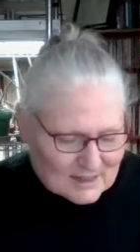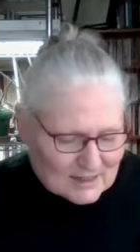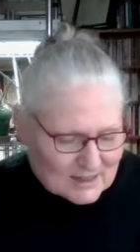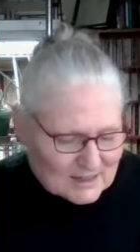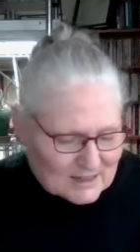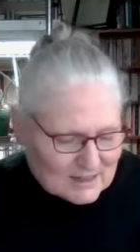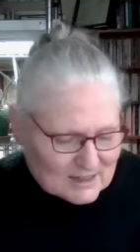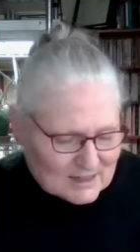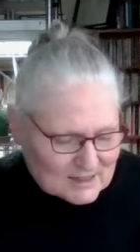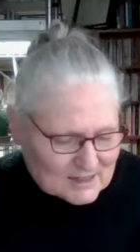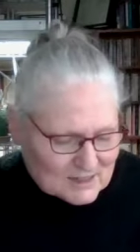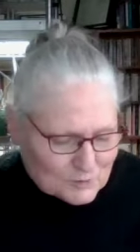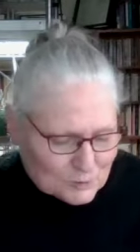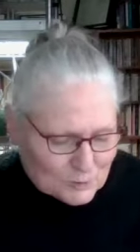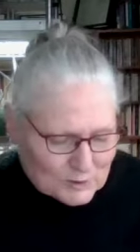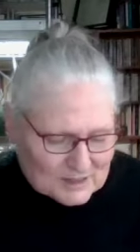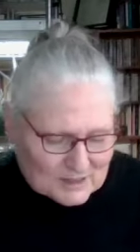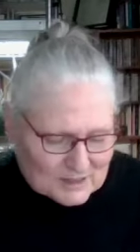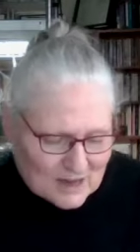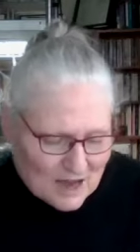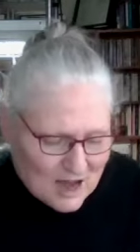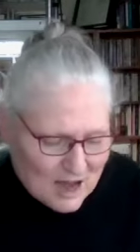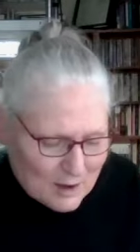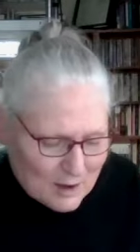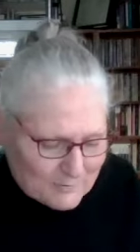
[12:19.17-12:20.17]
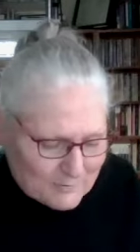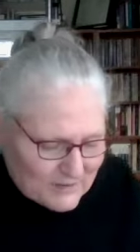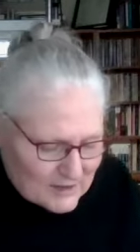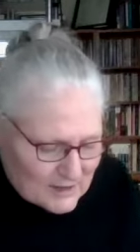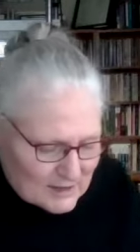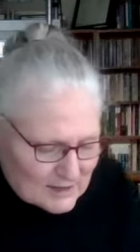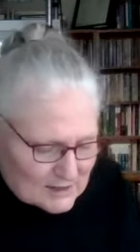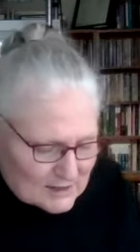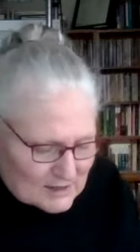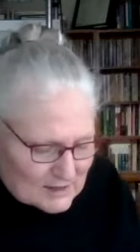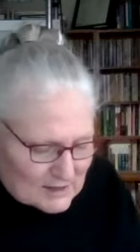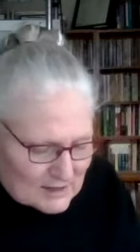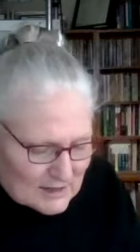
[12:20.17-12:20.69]
This was
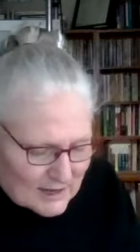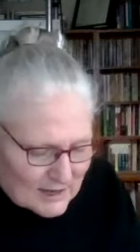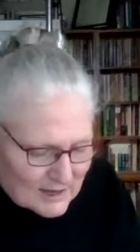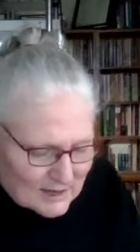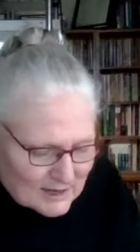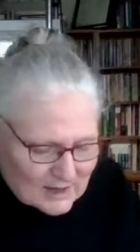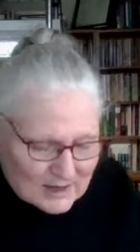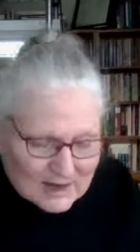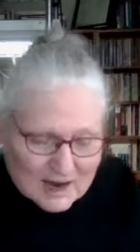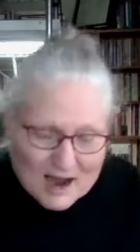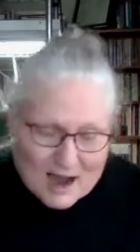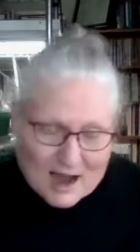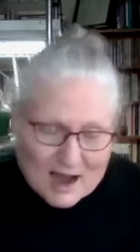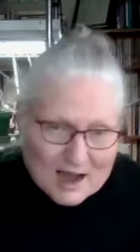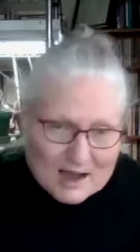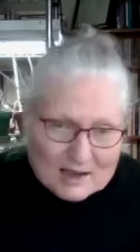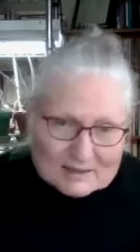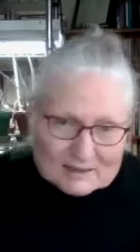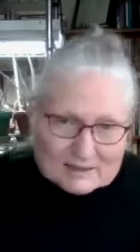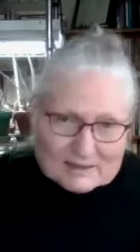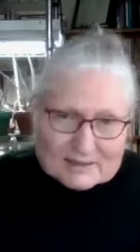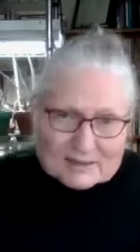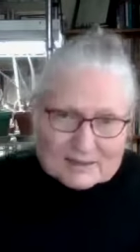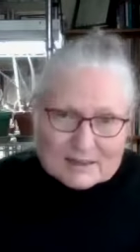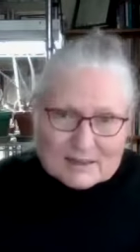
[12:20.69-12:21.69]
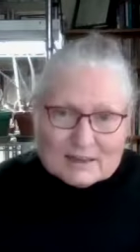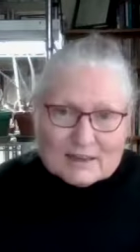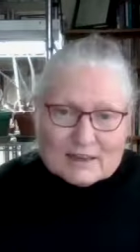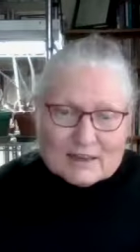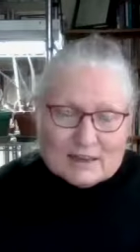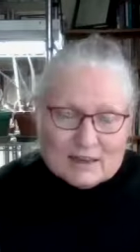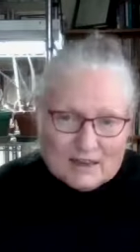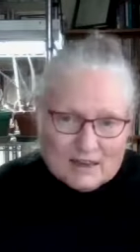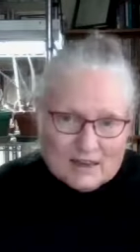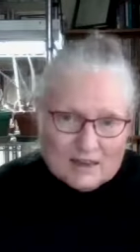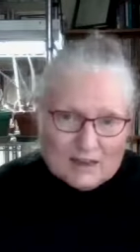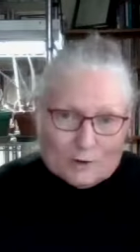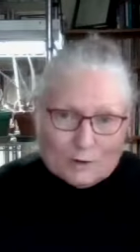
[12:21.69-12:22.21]
obviously not
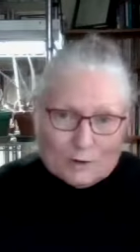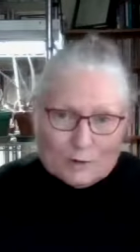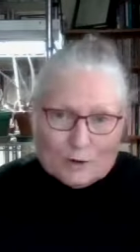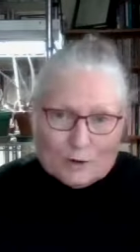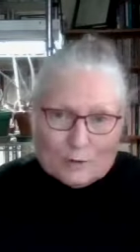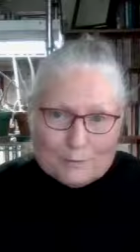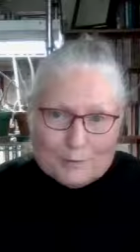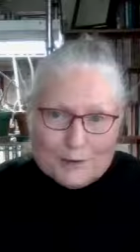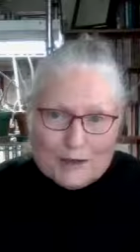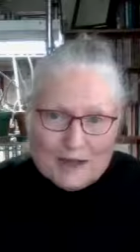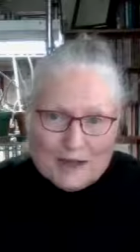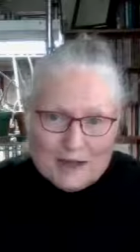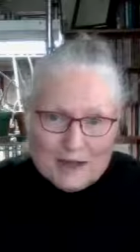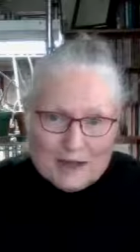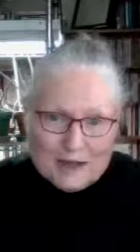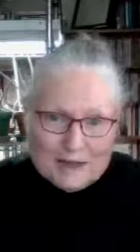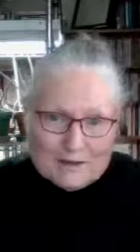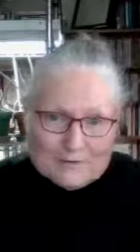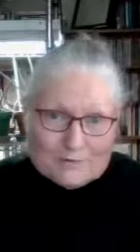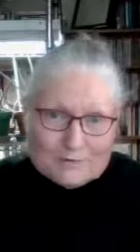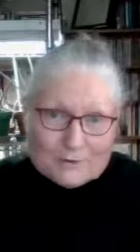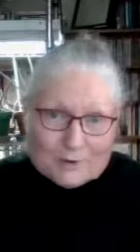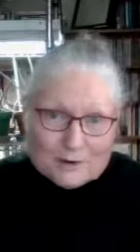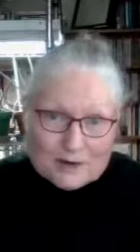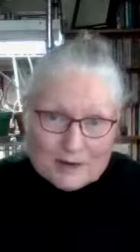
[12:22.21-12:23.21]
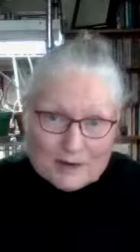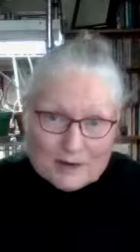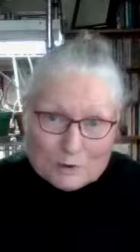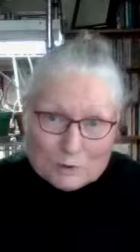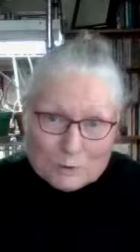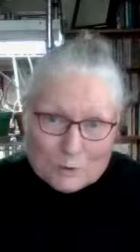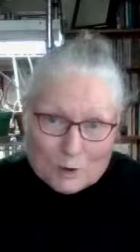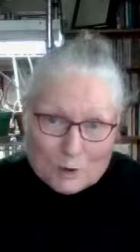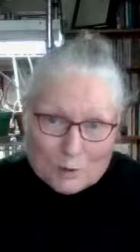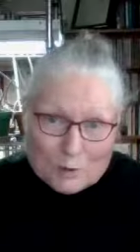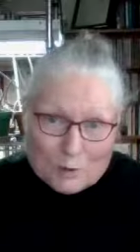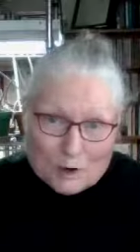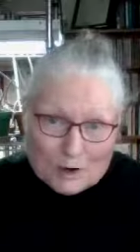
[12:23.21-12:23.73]
equal pay for
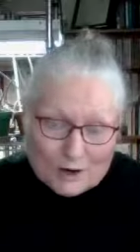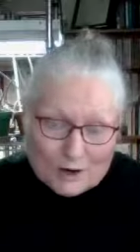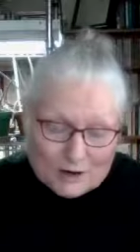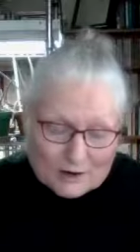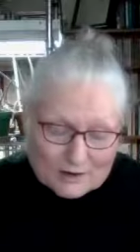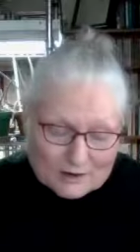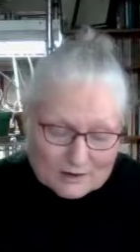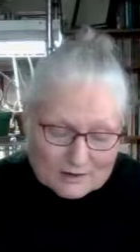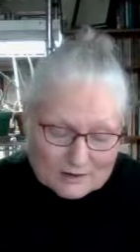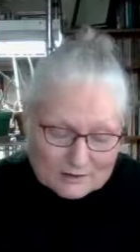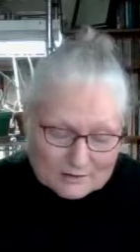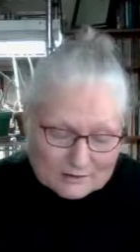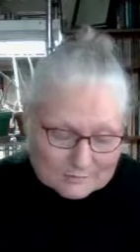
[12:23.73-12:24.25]
equal work.